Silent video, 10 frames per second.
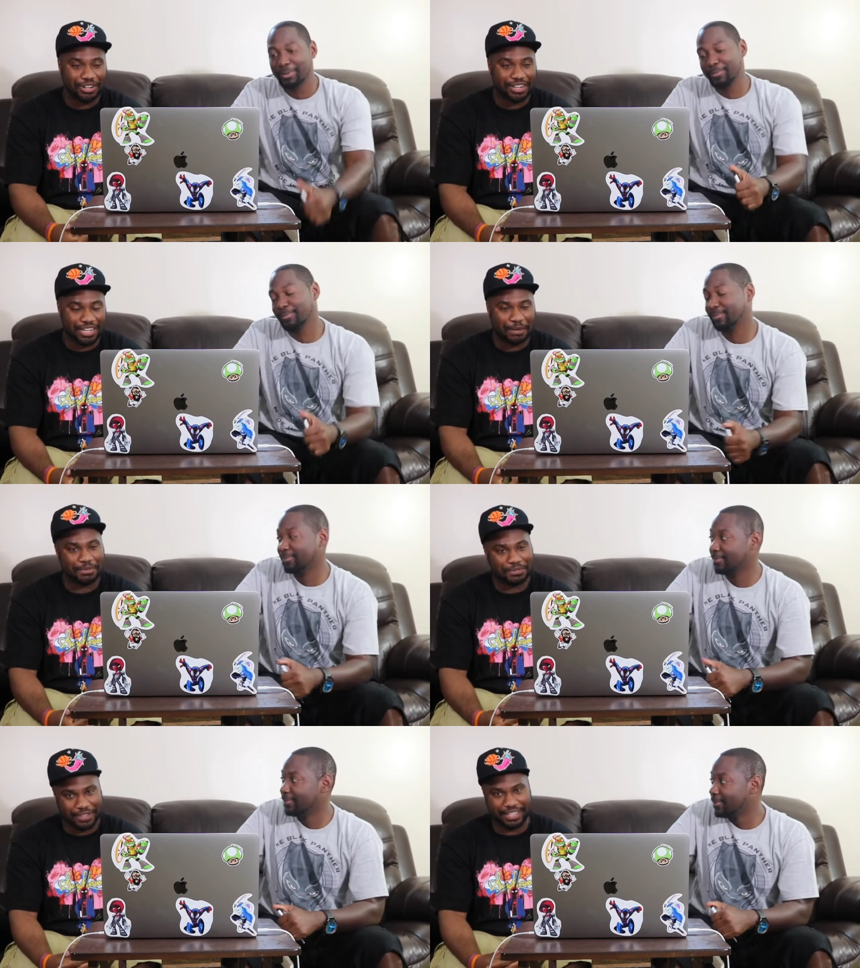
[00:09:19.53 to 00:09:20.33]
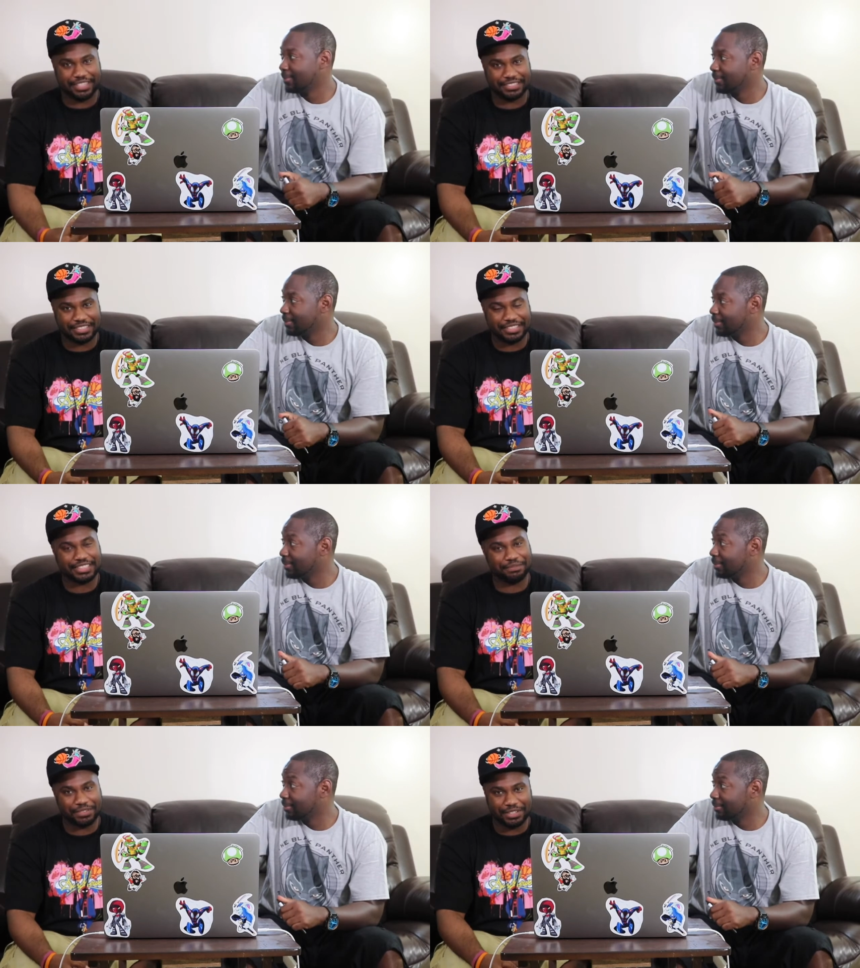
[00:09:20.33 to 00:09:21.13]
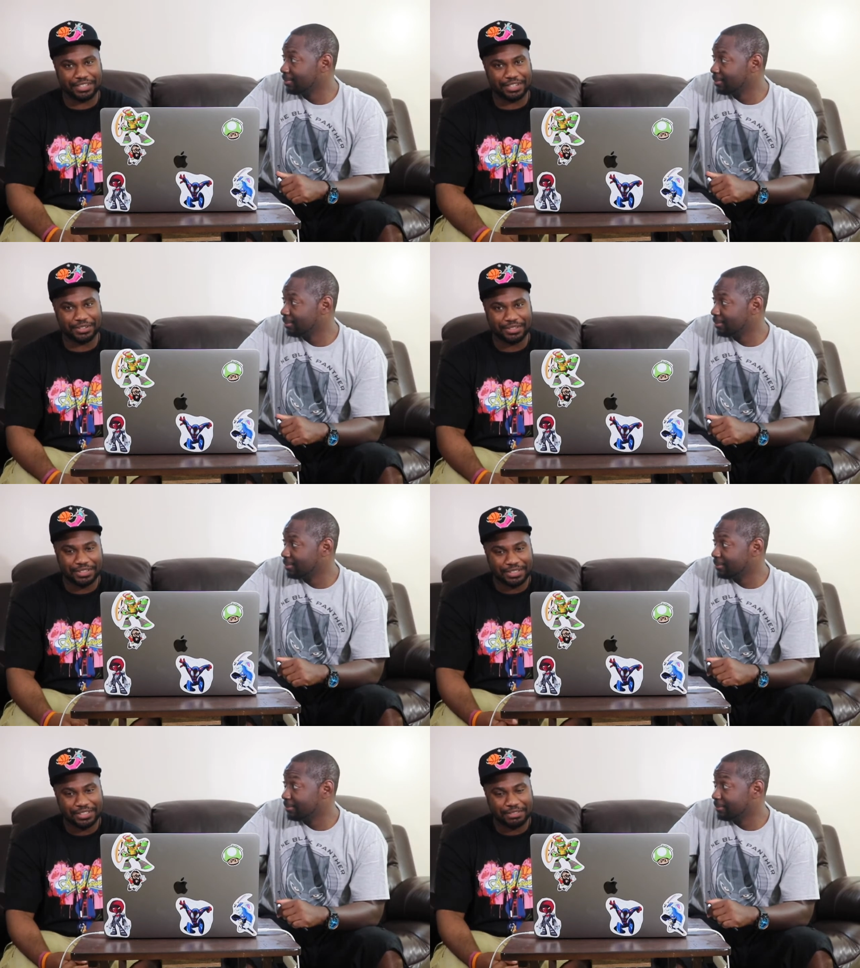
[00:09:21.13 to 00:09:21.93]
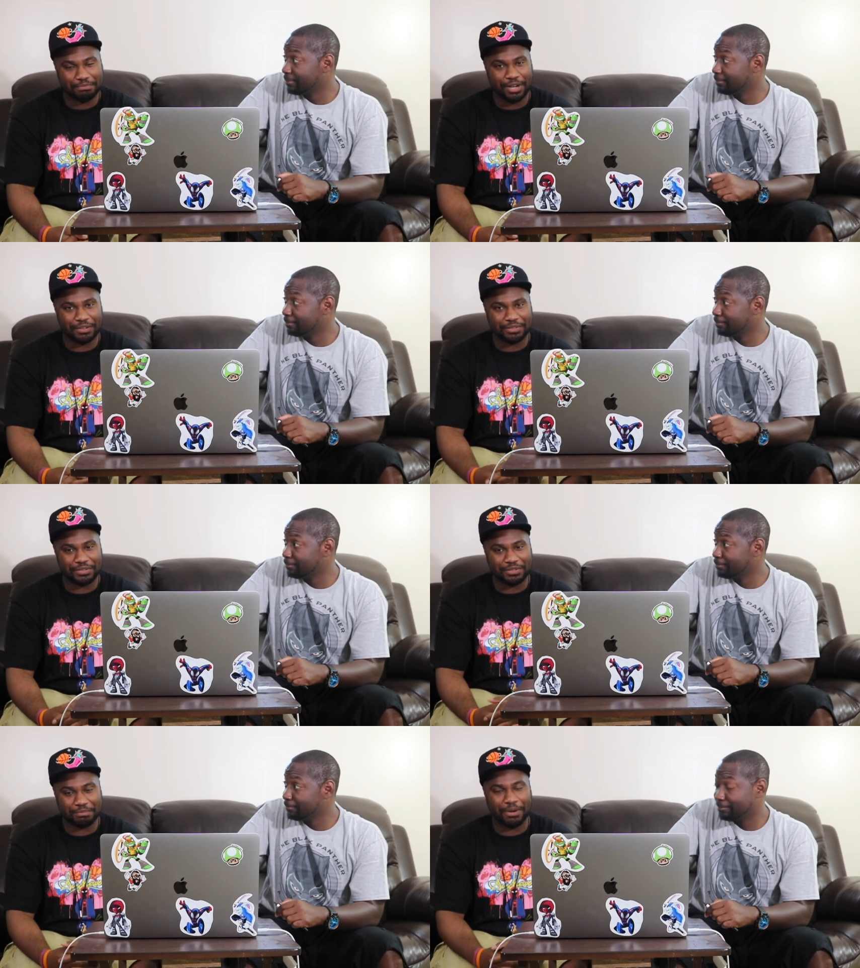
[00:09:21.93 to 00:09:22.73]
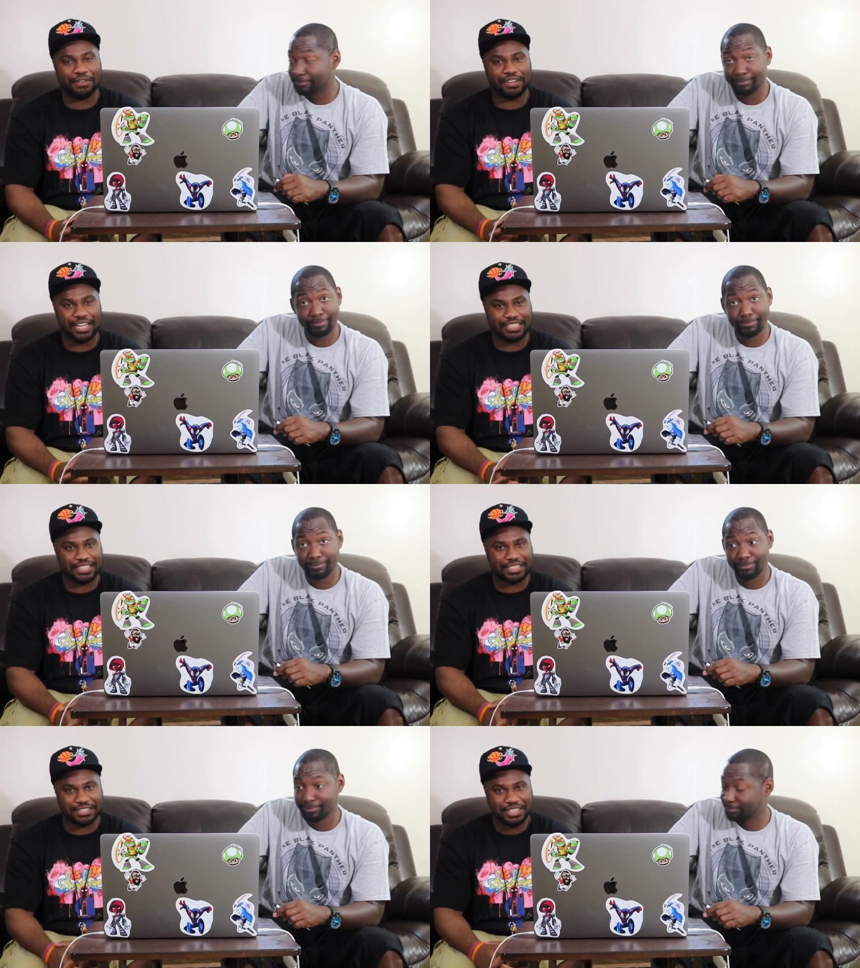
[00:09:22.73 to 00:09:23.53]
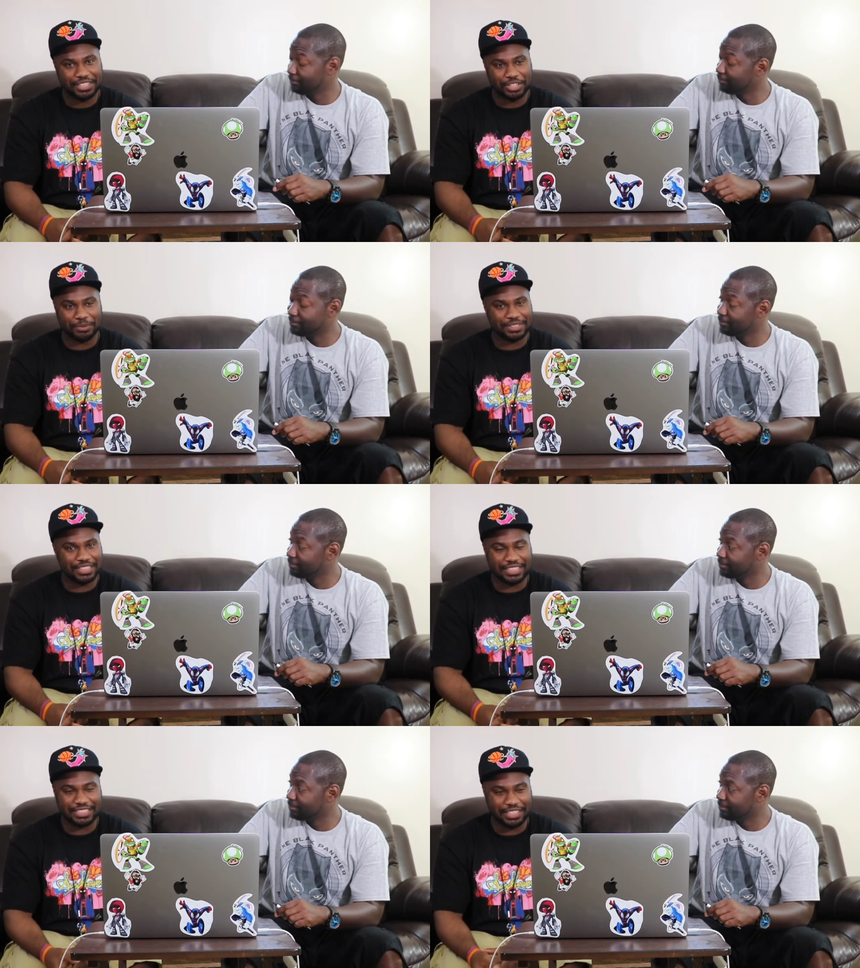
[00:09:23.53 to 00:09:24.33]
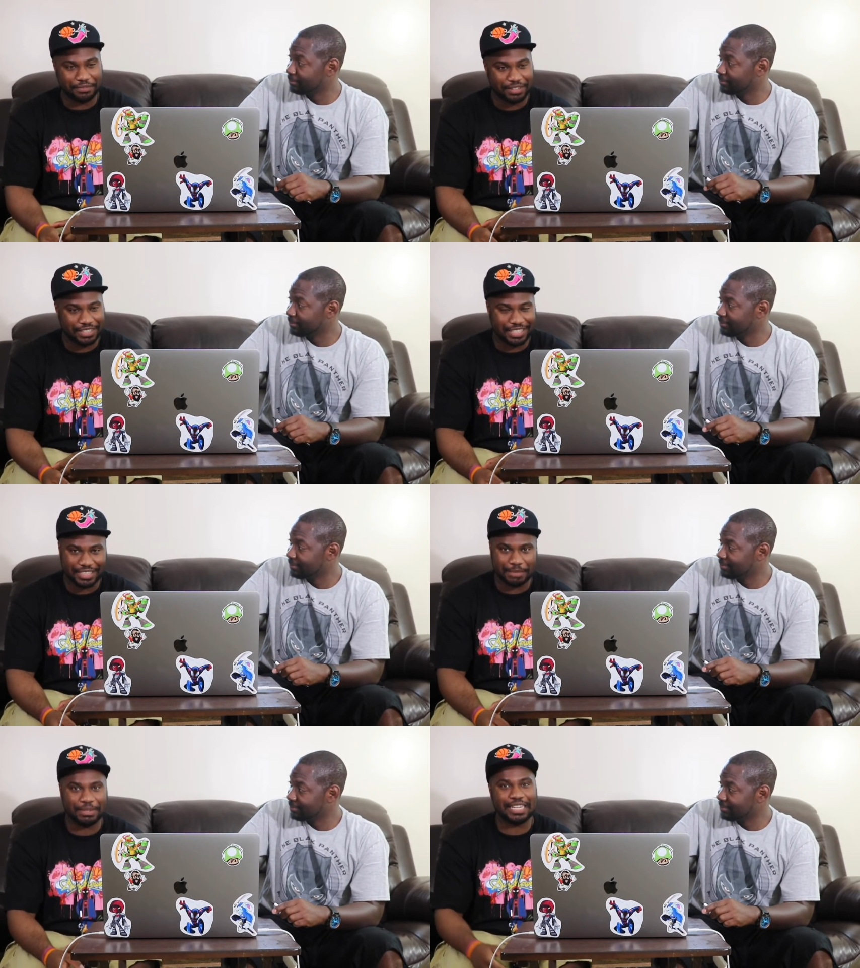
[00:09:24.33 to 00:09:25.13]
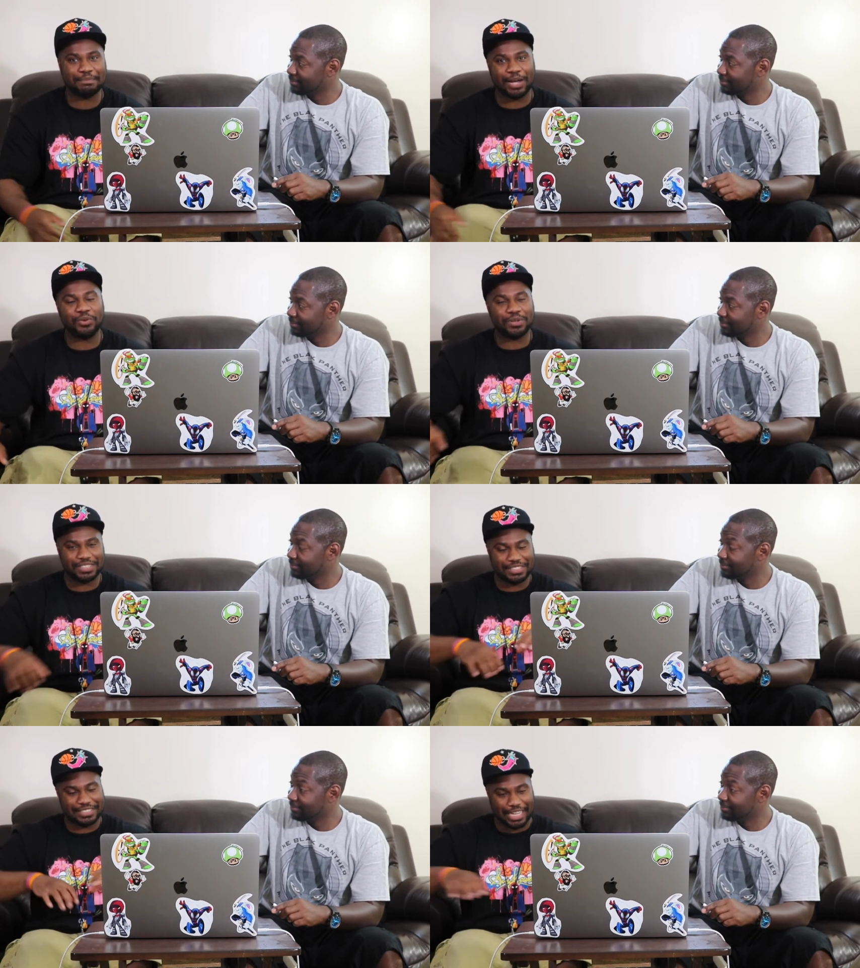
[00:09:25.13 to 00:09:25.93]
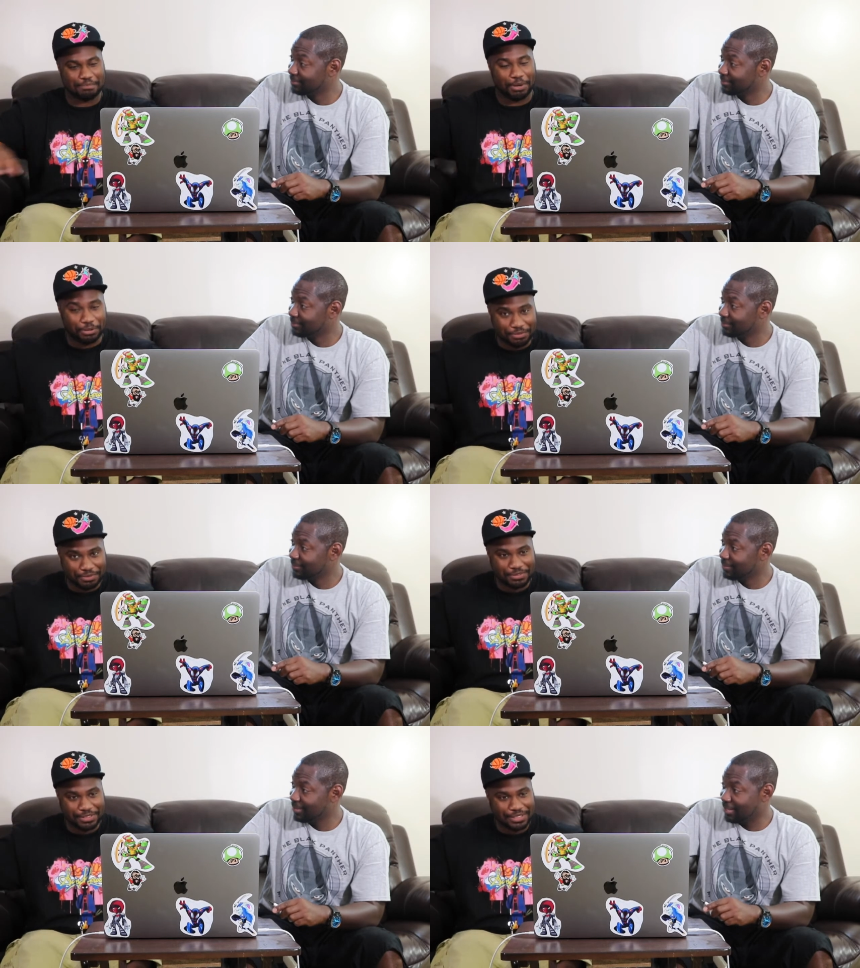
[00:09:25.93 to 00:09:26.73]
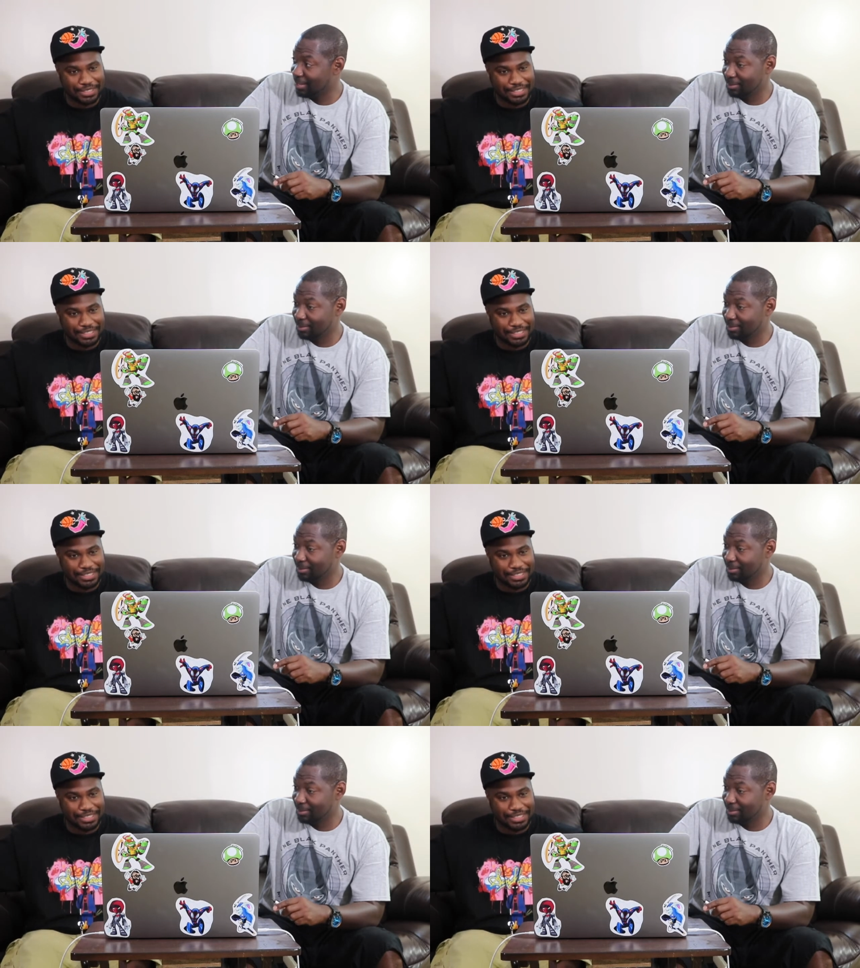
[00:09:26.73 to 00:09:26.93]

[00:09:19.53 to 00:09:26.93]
Speaker 1: all comic fans except for the you know Marvel Marvelites that don't want to see DC feeling anything. But anybody who could just like both,